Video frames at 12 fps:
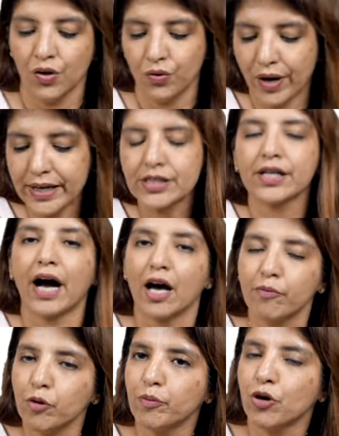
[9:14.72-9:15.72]
right?
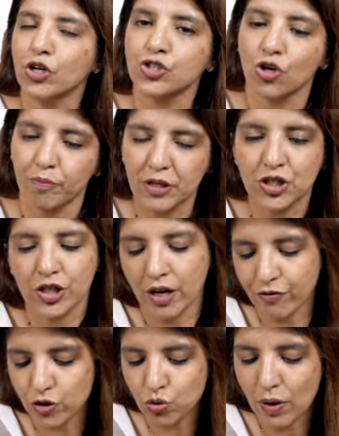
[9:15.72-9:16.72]
Carboprost or
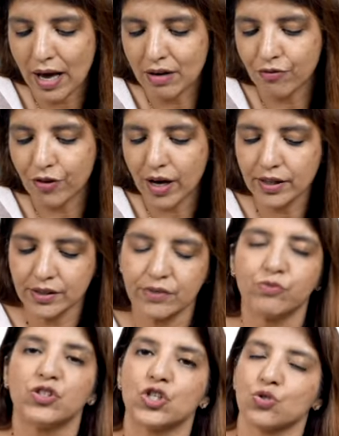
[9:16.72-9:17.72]
PGF2 alpha,
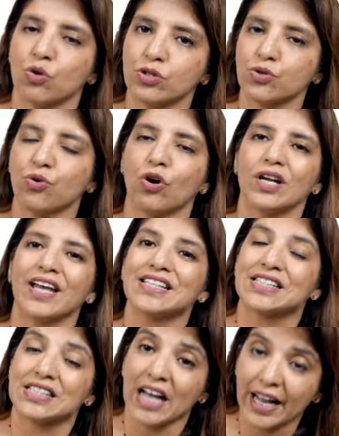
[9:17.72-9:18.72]
which is also called
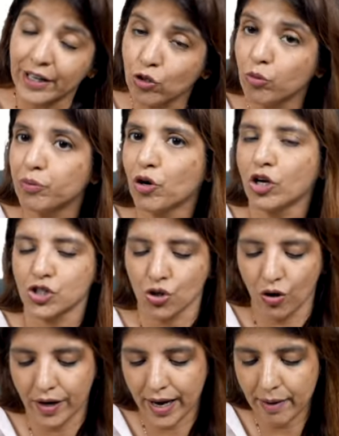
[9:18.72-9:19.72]
as dinoprost
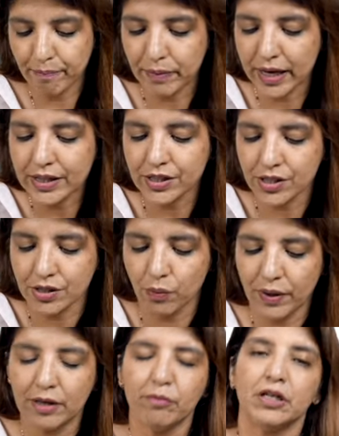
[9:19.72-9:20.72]
or Hemabate, it is
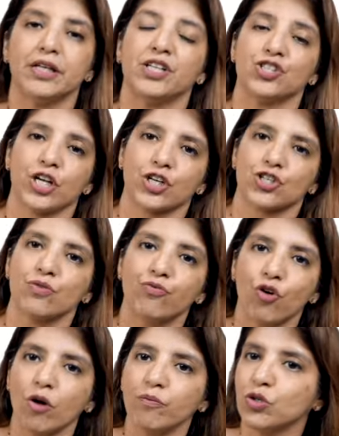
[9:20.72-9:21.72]
available in injection
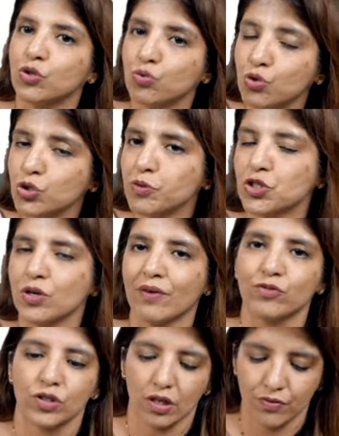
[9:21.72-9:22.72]
form. The route which you
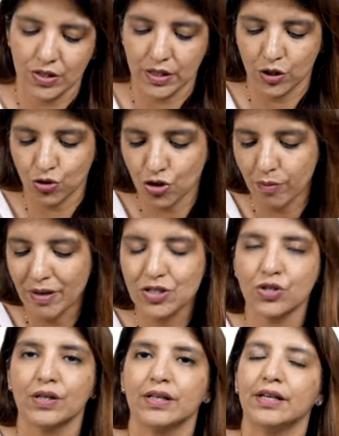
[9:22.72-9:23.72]
have to give is
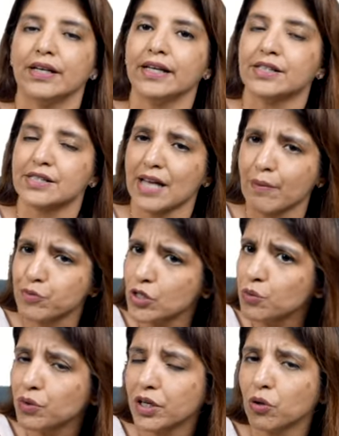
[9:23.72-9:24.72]
intramuscularly. It is
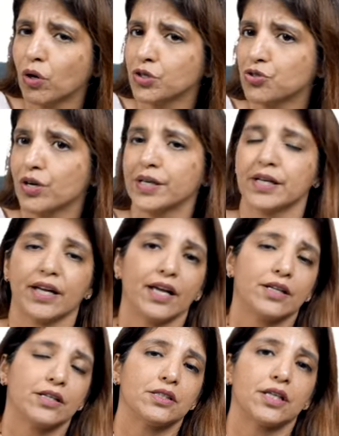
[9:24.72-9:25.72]
absolutely
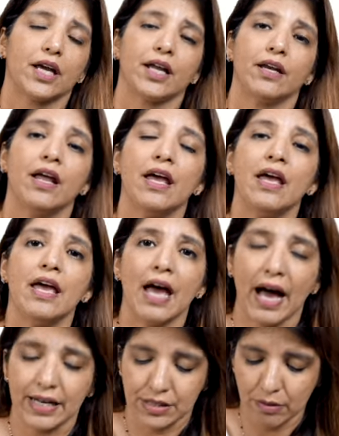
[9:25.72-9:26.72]
contraindicated in
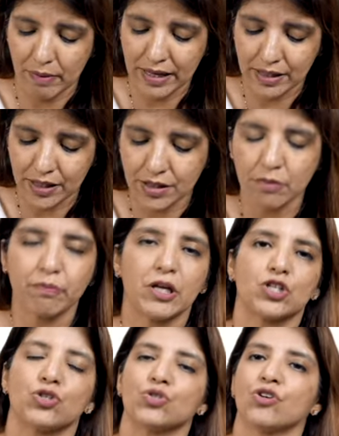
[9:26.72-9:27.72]
asthmatics, in
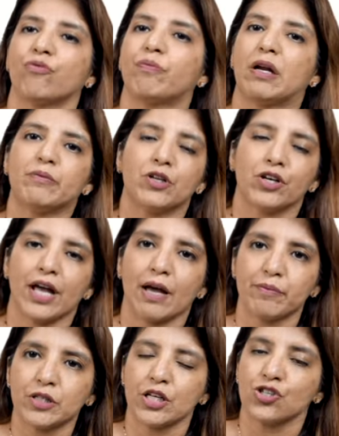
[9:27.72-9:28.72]
patients of pulmonary
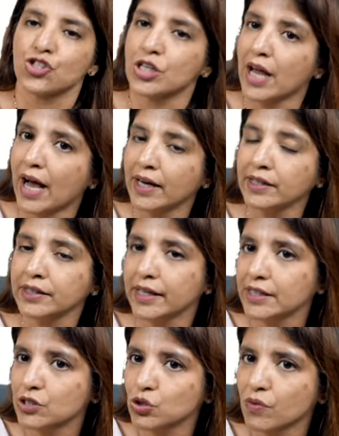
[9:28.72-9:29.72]
hypertension, and in
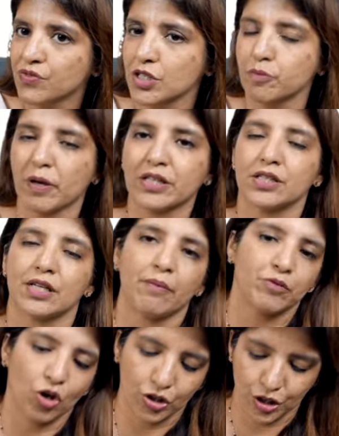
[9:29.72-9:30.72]
cases of suspected
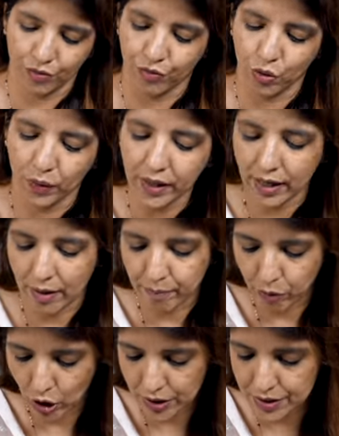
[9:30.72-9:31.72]
amniotic fluid
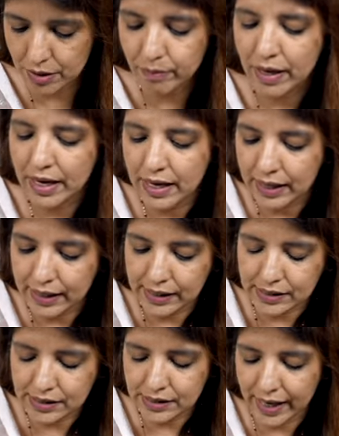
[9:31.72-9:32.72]
embolism.
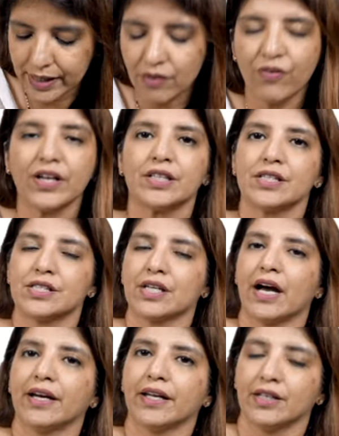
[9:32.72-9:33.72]
Its side effect is
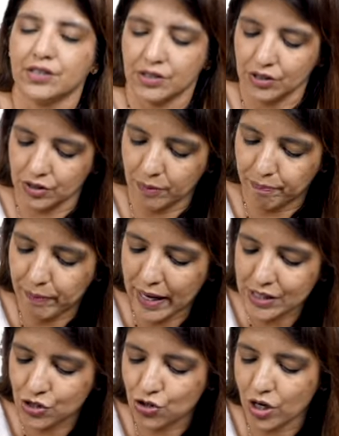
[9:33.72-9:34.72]
diarrhea. This is the
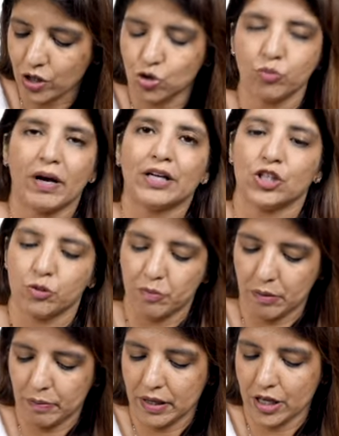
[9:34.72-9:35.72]
best drug to manage
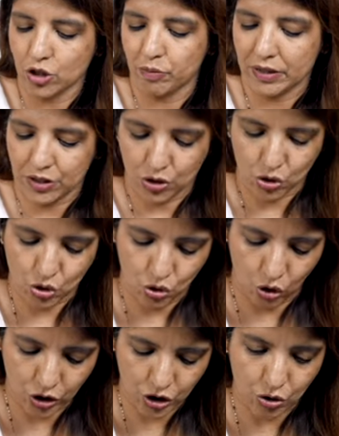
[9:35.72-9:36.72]
PPH, but it is
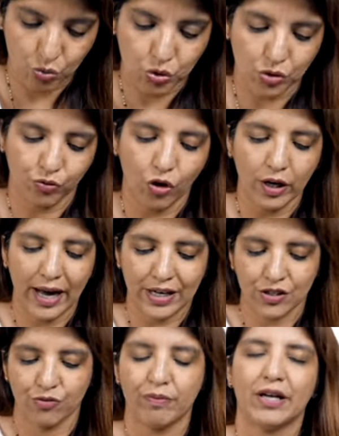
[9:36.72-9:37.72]
not used for
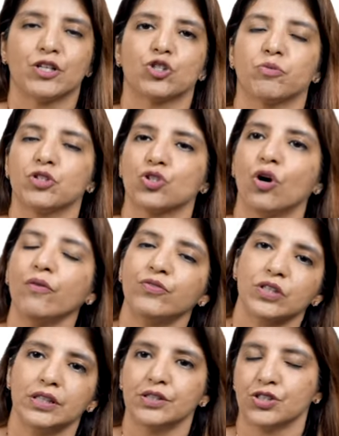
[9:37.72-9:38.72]
active management of
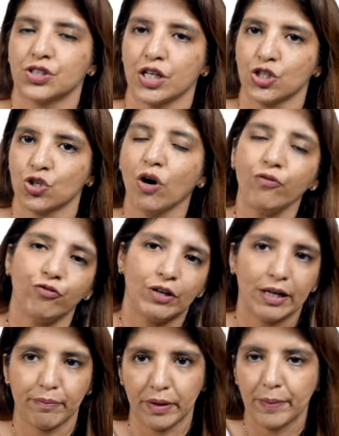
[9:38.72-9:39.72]
third stage of
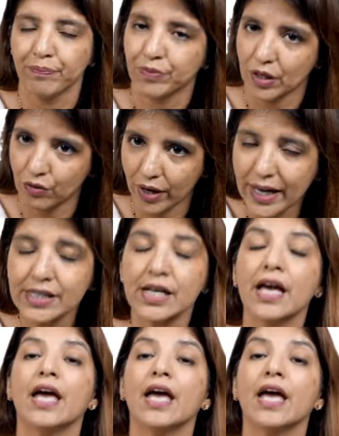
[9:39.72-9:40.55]
labor right?